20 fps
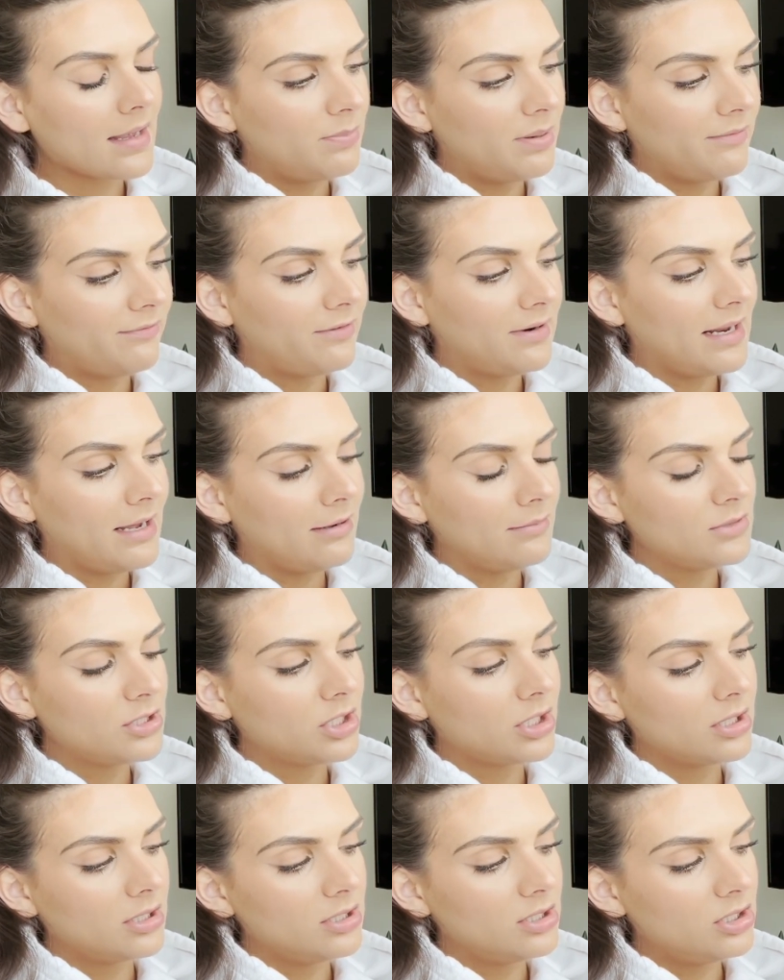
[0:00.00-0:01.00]
But for now, I'm just
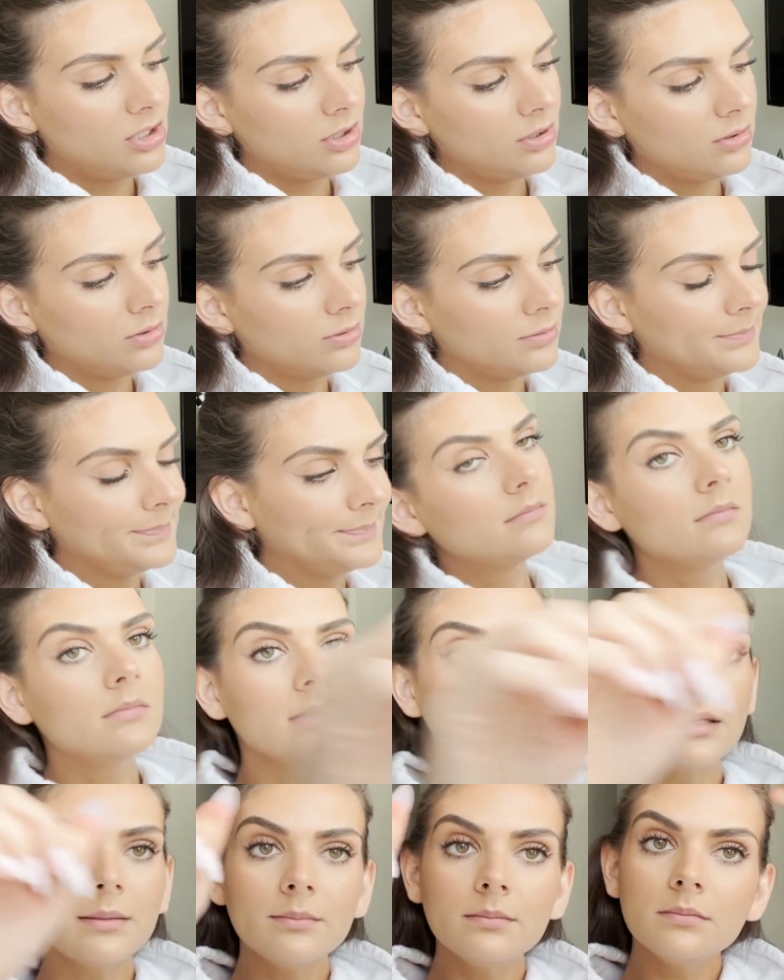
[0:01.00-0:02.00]
gonna do
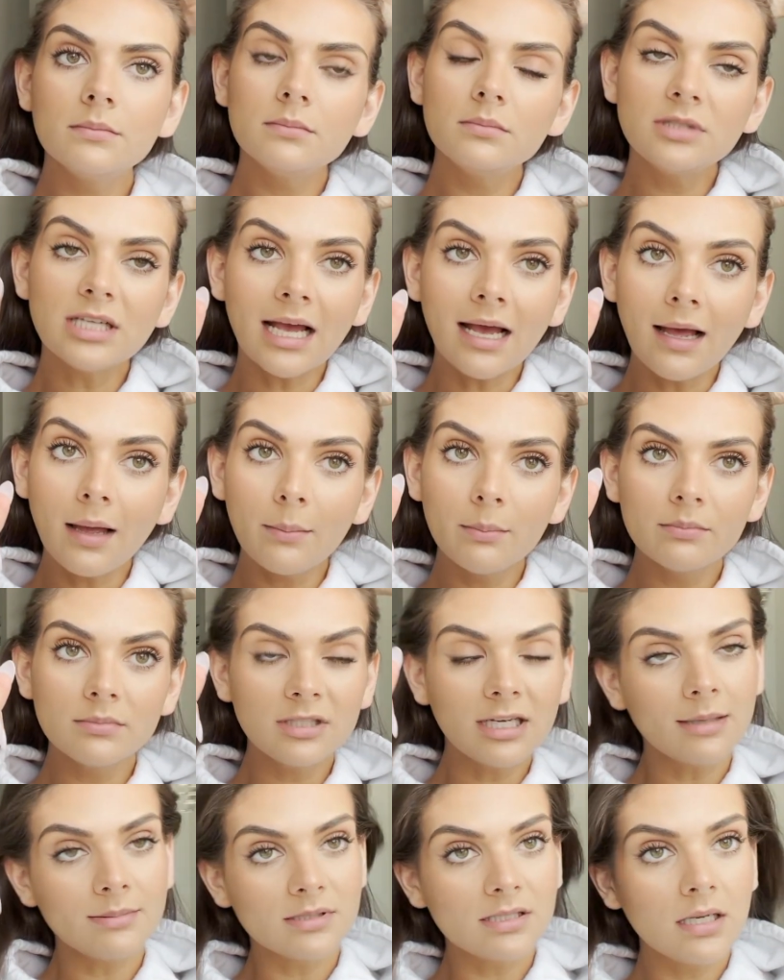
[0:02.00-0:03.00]

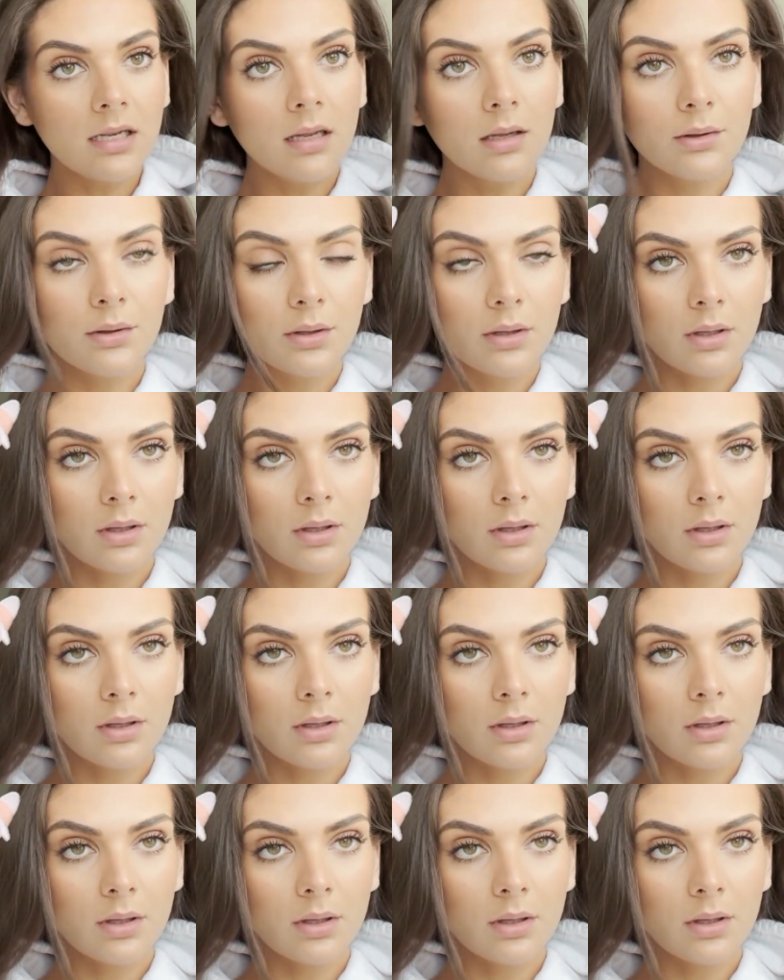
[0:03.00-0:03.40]
chapstick.